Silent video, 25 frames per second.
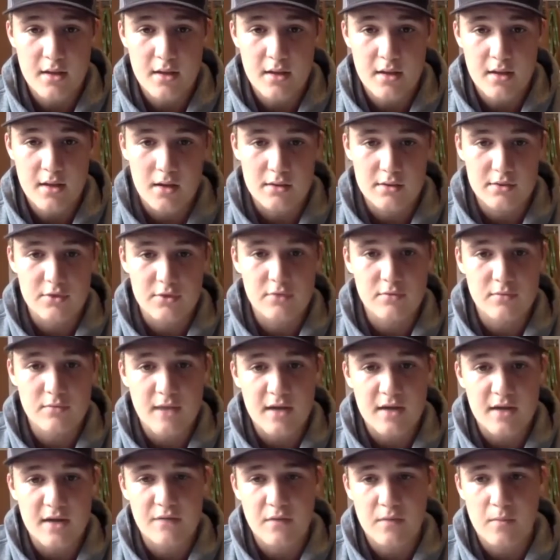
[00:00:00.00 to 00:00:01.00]
Uh, Sioux
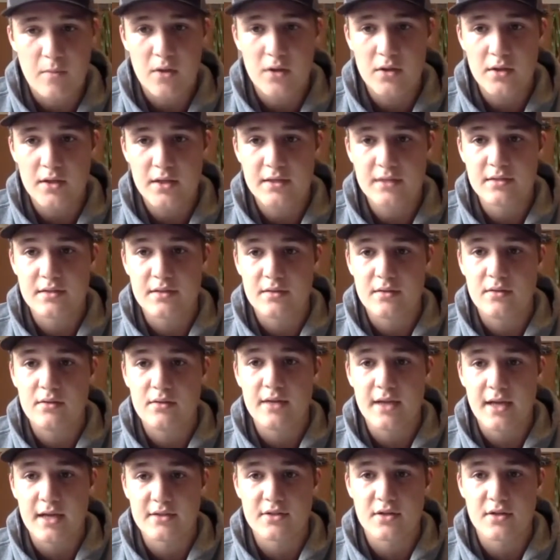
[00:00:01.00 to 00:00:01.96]
Minor Football League is a league I